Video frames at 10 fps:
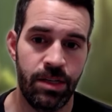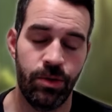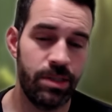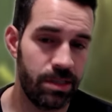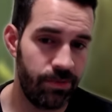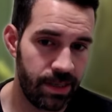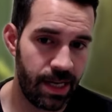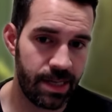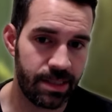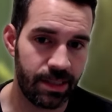So this is
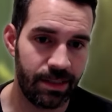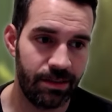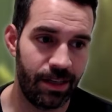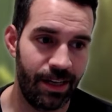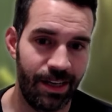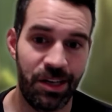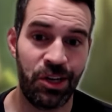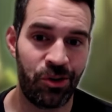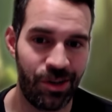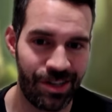fantastic. Again,
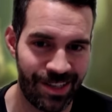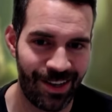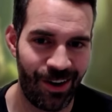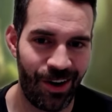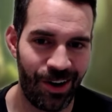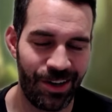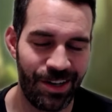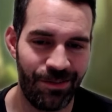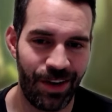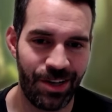increases our
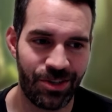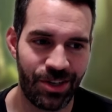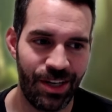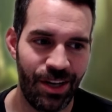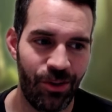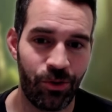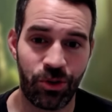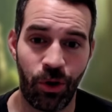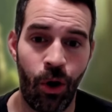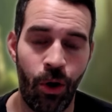evasion. Those
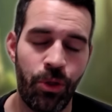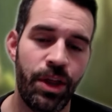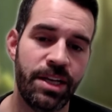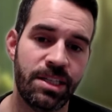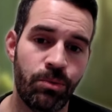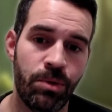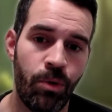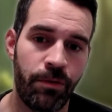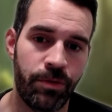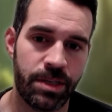are all things that we
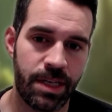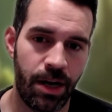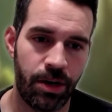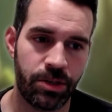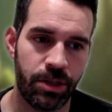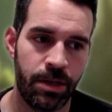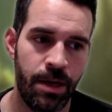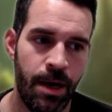want for this character.